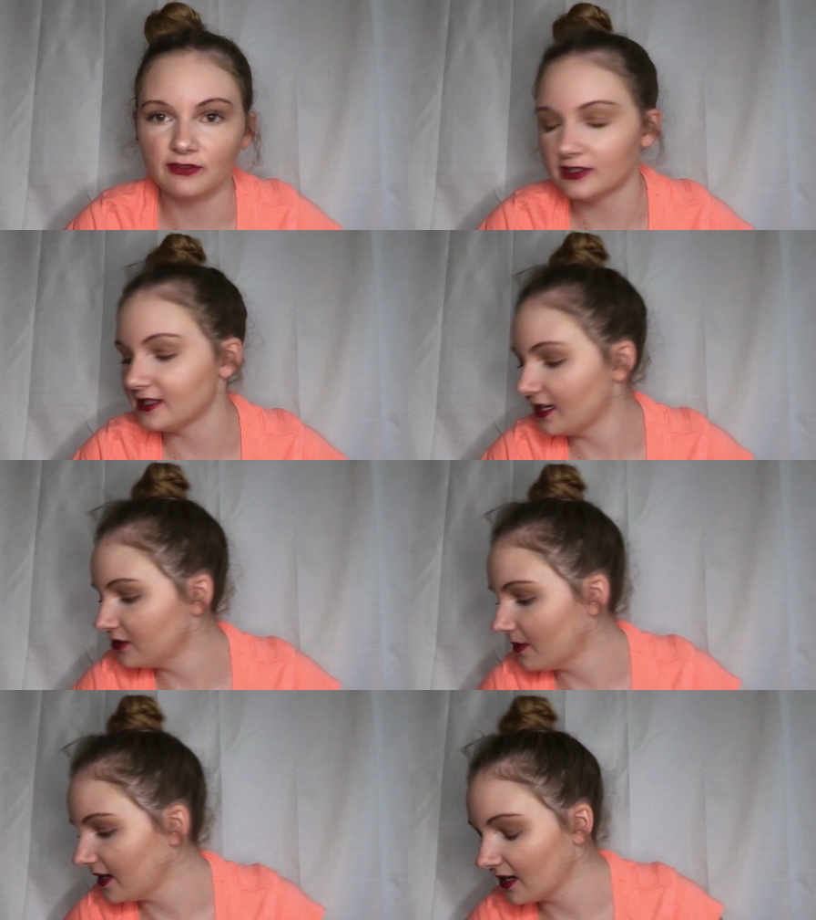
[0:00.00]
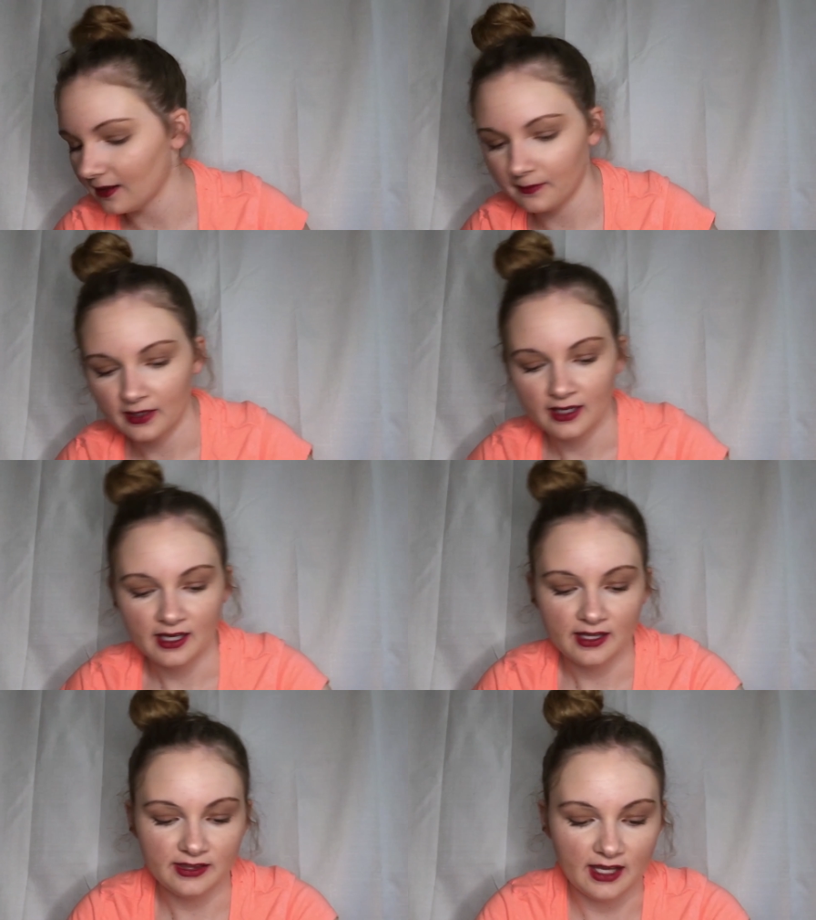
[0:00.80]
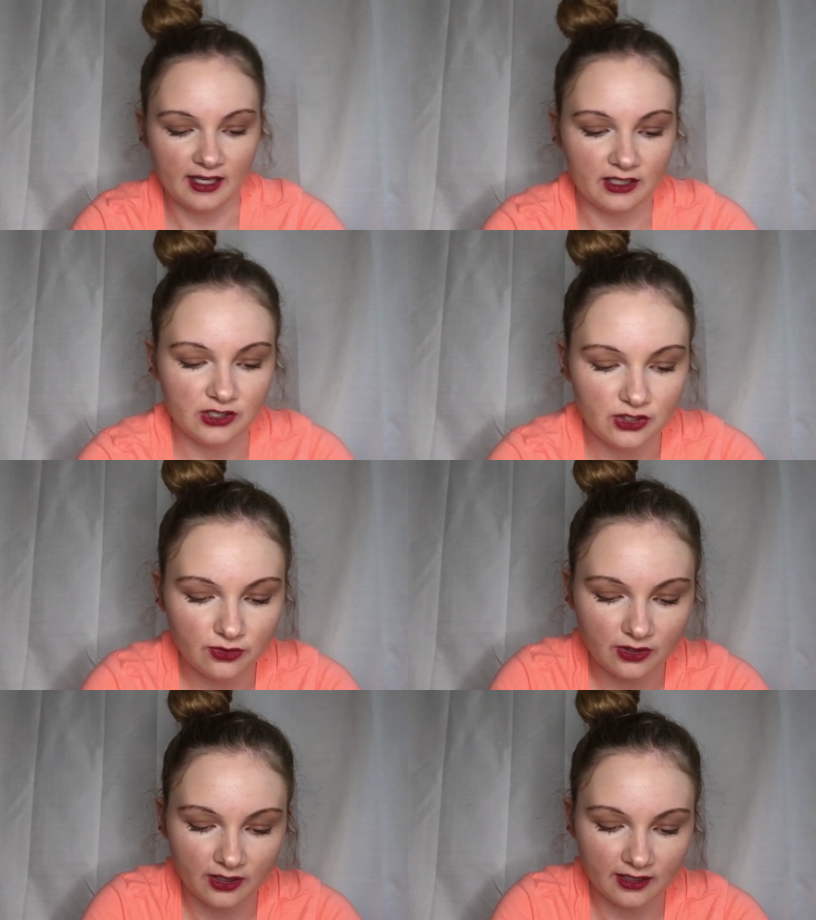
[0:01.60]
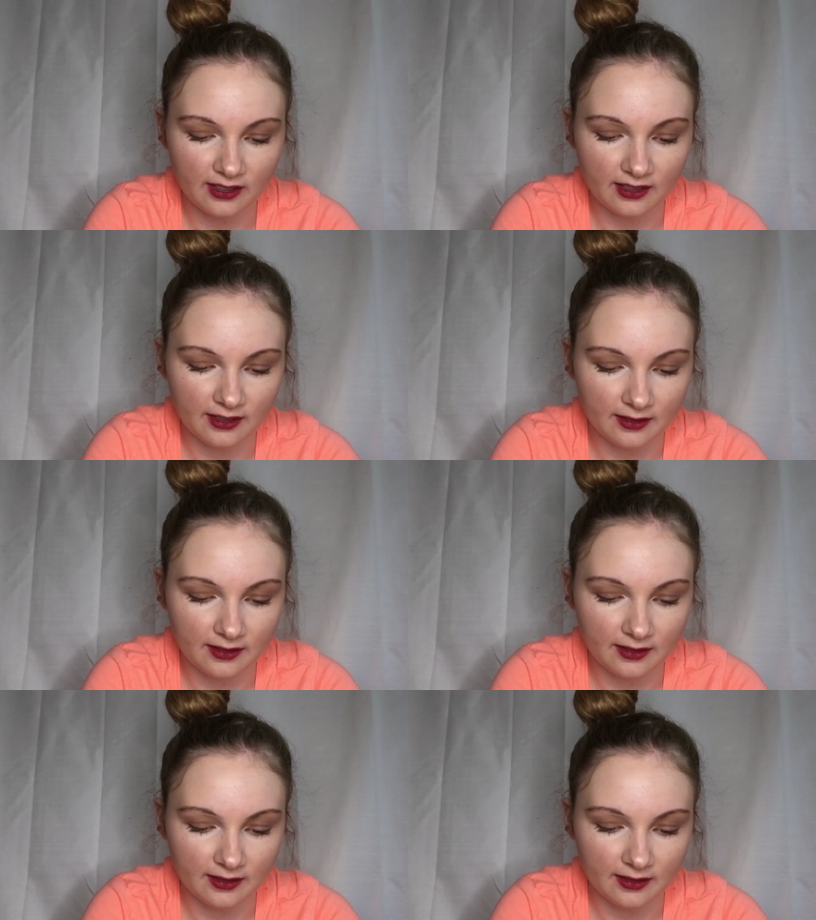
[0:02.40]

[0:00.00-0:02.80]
for stage makeup, then you could